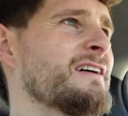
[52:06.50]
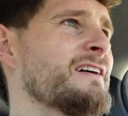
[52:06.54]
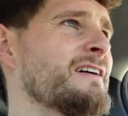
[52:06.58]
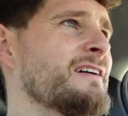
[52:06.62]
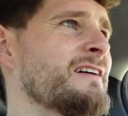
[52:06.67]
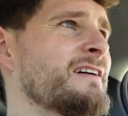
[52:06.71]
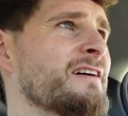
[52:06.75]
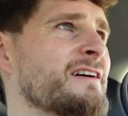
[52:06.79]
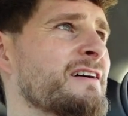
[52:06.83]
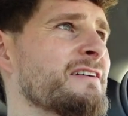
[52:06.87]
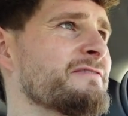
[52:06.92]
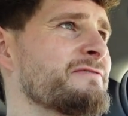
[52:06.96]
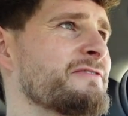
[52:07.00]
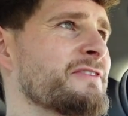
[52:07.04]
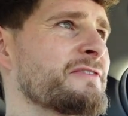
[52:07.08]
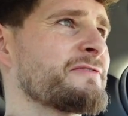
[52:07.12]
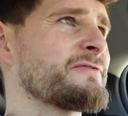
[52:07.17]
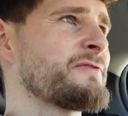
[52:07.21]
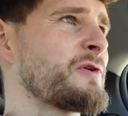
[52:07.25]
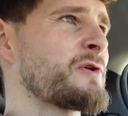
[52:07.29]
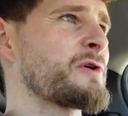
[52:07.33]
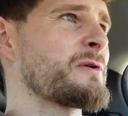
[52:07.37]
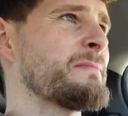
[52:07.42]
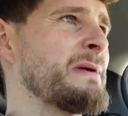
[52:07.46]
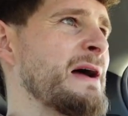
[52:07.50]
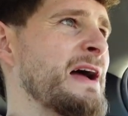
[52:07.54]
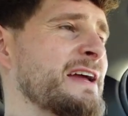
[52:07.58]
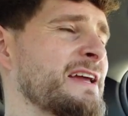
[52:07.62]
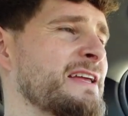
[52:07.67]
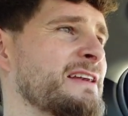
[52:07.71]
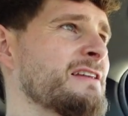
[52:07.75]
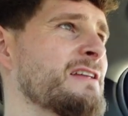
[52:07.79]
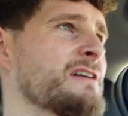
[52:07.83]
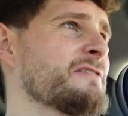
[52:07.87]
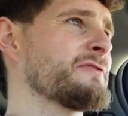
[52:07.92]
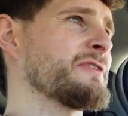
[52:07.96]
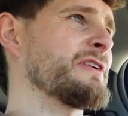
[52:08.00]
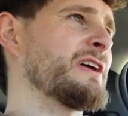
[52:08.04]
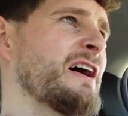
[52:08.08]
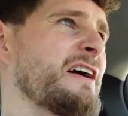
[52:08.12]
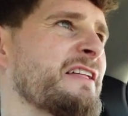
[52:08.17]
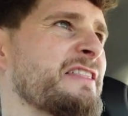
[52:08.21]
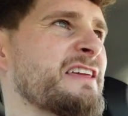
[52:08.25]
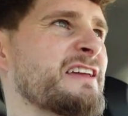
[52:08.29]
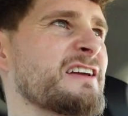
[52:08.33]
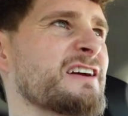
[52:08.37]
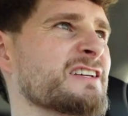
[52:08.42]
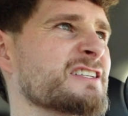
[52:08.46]
I've fallen back in love with it. I
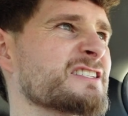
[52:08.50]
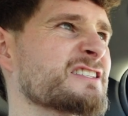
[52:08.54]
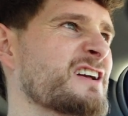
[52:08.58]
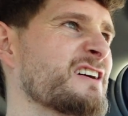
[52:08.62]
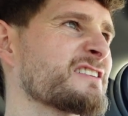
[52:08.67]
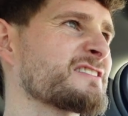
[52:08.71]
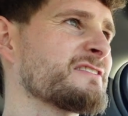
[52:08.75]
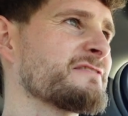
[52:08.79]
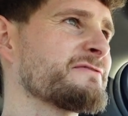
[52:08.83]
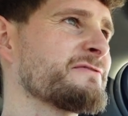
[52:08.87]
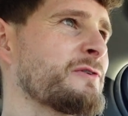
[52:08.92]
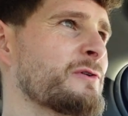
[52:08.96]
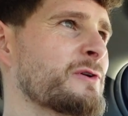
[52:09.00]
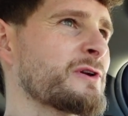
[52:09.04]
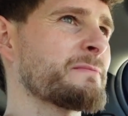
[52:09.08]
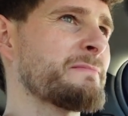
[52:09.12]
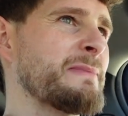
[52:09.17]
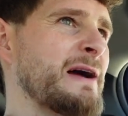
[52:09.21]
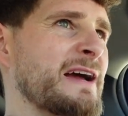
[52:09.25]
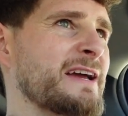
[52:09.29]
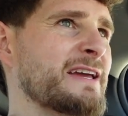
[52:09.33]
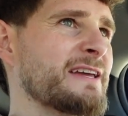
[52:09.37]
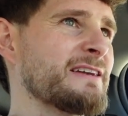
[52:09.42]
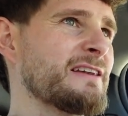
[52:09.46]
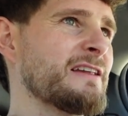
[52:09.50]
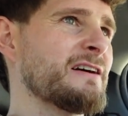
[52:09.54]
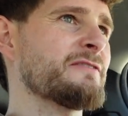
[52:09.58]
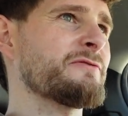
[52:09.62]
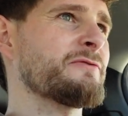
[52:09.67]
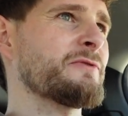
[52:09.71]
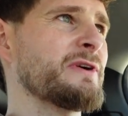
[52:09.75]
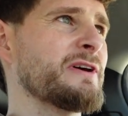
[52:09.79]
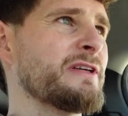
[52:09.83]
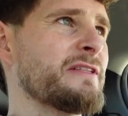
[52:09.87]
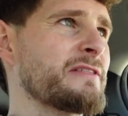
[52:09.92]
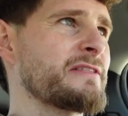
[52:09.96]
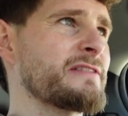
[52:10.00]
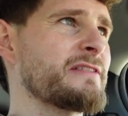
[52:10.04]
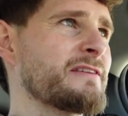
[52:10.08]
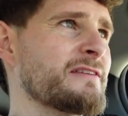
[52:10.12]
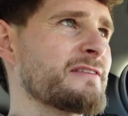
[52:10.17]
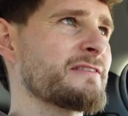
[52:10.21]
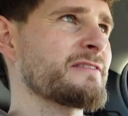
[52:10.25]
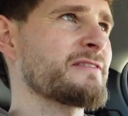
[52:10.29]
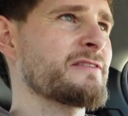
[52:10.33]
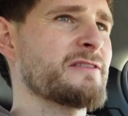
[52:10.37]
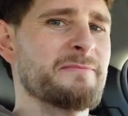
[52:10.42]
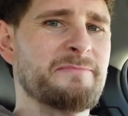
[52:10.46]
think I started falling back in love with
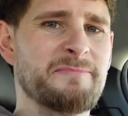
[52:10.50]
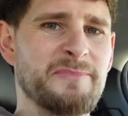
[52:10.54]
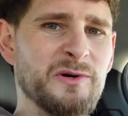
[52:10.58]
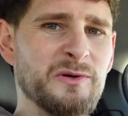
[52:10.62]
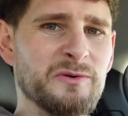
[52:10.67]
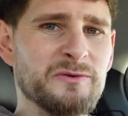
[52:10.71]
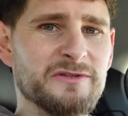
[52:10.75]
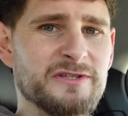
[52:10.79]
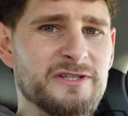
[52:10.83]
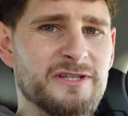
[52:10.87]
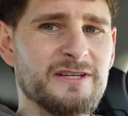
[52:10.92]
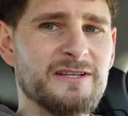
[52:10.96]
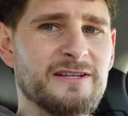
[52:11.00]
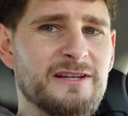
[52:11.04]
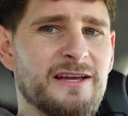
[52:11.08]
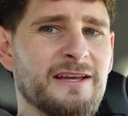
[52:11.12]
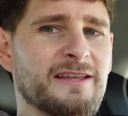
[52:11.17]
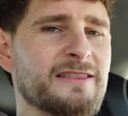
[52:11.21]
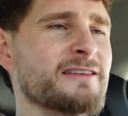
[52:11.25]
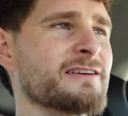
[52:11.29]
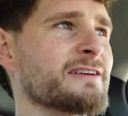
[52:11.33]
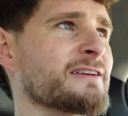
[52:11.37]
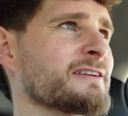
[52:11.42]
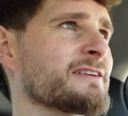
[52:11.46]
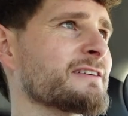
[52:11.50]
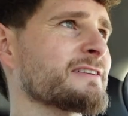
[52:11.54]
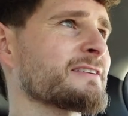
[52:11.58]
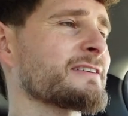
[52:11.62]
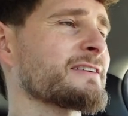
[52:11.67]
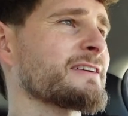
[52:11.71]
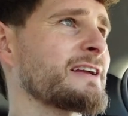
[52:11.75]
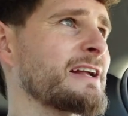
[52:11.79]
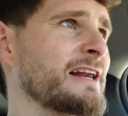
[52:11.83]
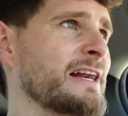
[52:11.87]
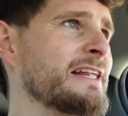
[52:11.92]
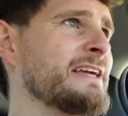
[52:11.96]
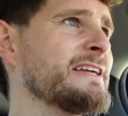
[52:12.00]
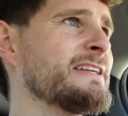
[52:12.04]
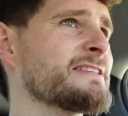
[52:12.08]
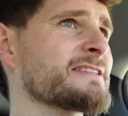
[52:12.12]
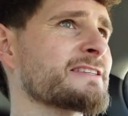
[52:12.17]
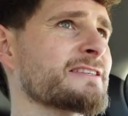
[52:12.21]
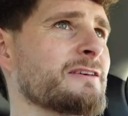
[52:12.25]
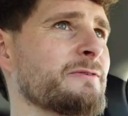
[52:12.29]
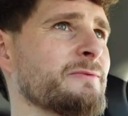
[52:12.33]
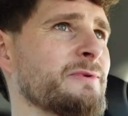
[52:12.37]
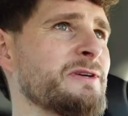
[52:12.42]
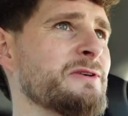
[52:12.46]
the boots, like the cleats
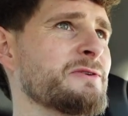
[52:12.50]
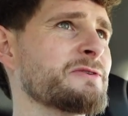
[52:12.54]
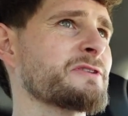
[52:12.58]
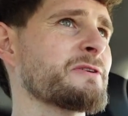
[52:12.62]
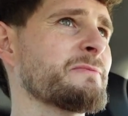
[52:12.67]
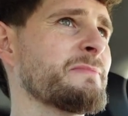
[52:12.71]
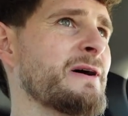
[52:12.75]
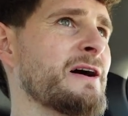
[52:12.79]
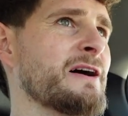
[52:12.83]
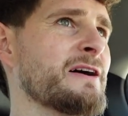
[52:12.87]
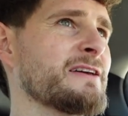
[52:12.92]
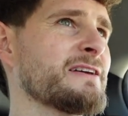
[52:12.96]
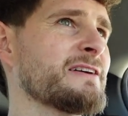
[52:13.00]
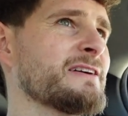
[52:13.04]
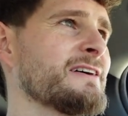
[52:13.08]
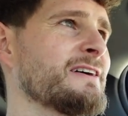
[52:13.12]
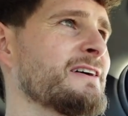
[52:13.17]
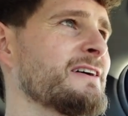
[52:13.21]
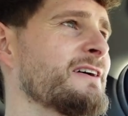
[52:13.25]
that we used to buy.